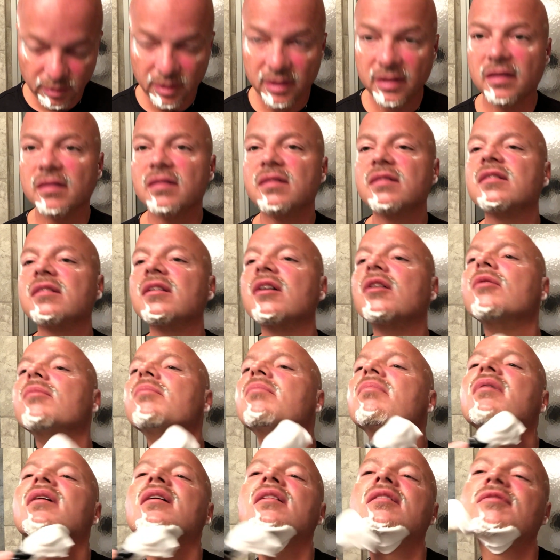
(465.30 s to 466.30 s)
with this
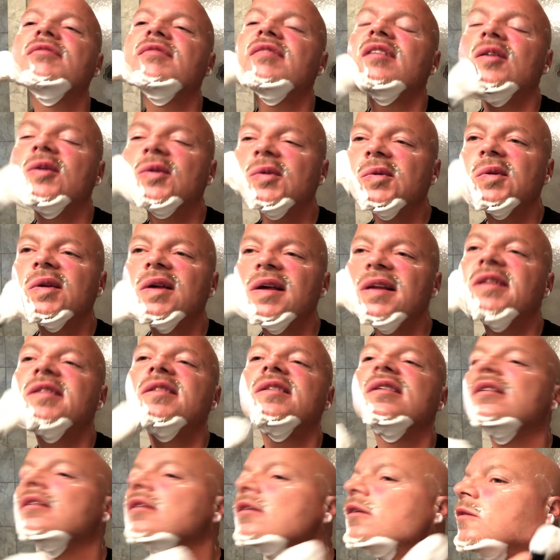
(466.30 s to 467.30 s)
soap by the folks at
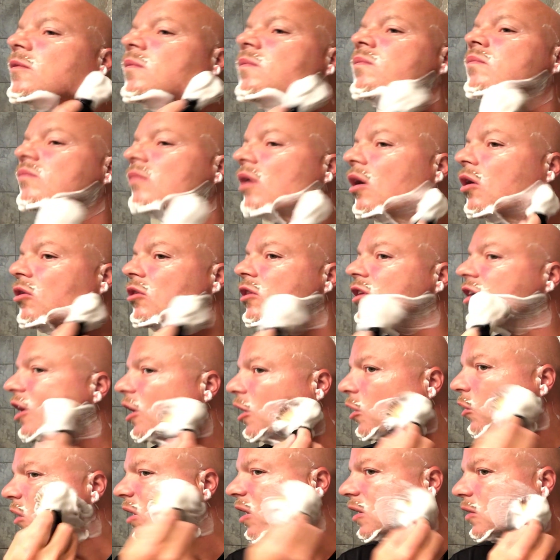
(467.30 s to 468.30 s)
uh,
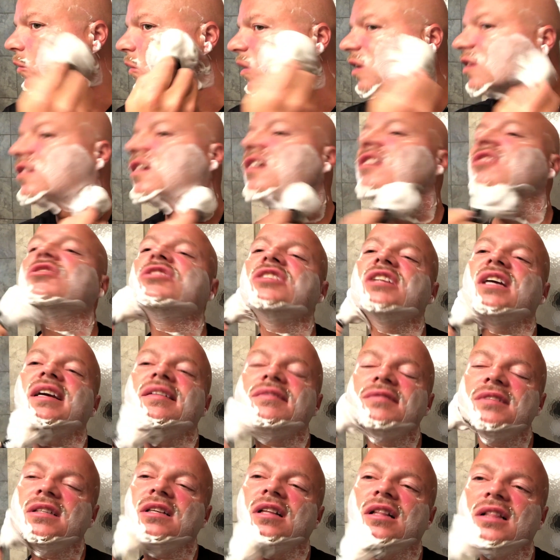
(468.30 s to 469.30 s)
Oleo and West Coast
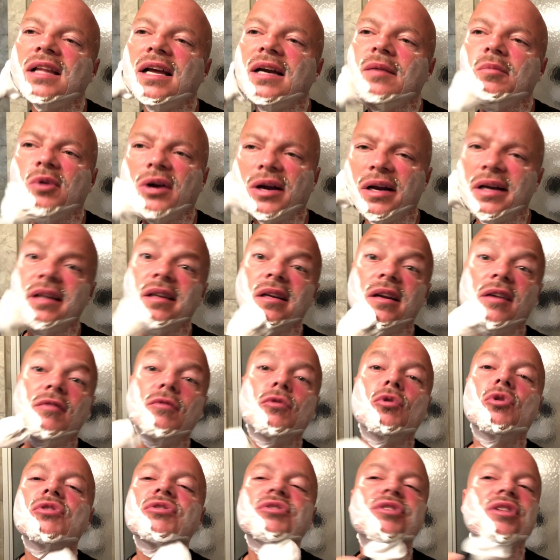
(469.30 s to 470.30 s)
Shaving collaborating. Now, of
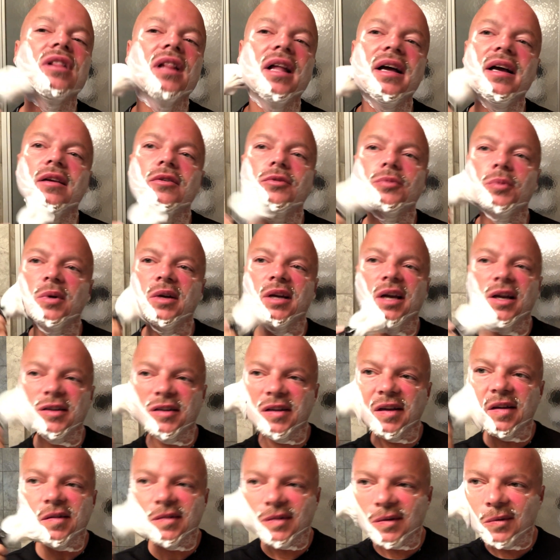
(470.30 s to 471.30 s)
course, the last one I
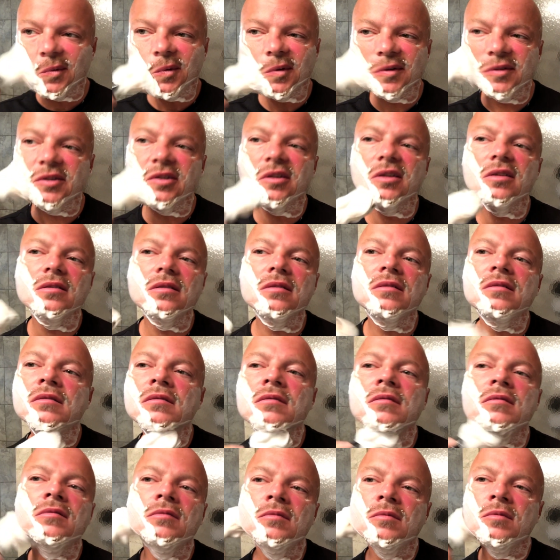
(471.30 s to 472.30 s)
tested was uh,
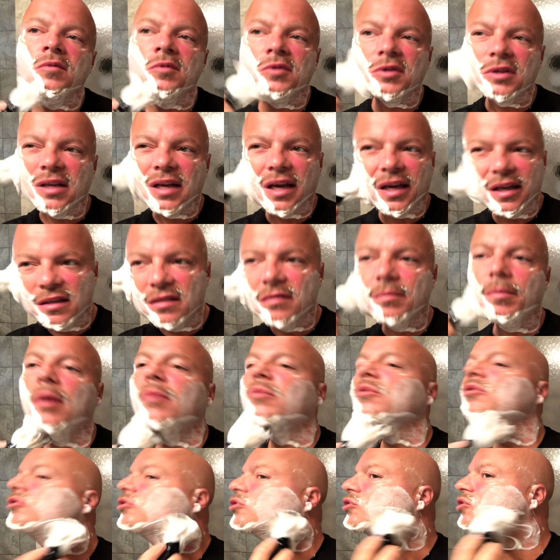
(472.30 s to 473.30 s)
a Cadence
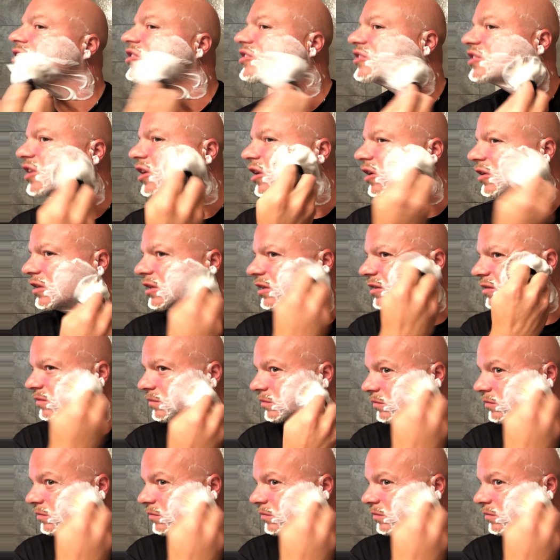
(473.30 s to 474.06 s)
Bubbles Chris Cullen